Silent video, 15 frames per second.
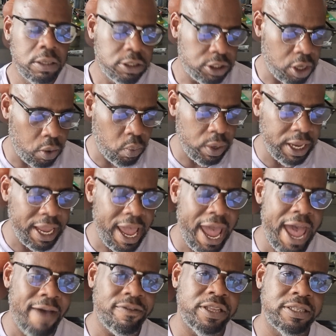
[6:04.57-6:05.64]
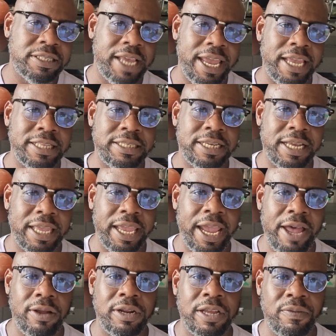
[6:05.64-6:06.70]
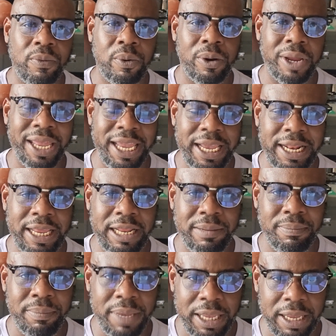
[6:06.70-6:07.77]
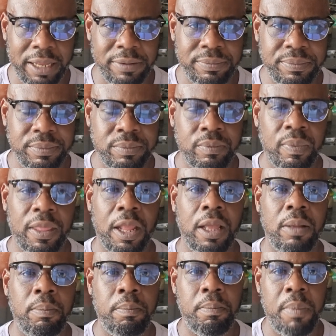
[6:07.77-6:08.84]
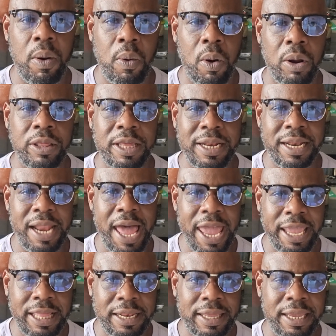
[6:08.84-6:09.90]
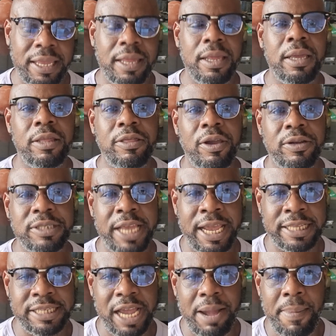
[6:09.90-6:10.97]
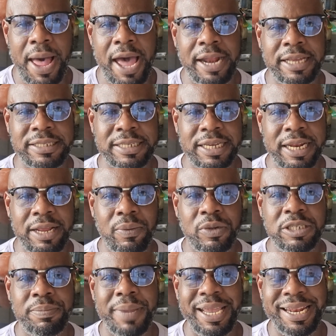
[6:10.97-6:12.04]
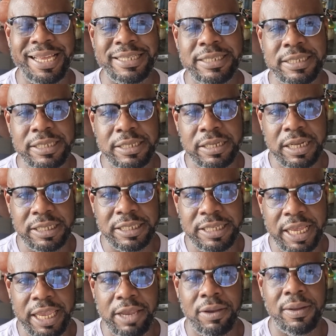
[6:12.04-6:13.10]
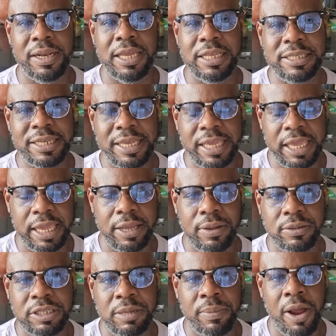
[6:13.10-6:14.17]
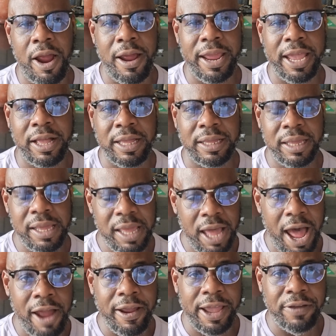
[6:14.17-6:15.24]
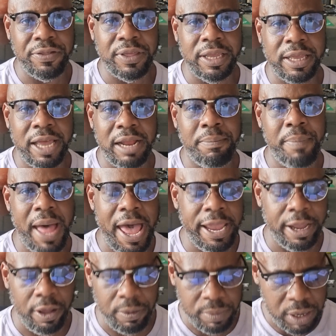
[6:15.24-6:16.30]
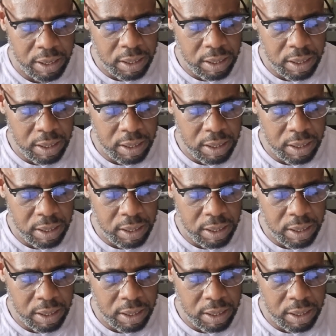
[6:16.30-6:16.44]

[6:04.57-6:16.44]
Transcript: So we have to take into account, if we're eating meat, more than likely there's antibiotics in it, which means it's continually to kill some of our healthy gut biome.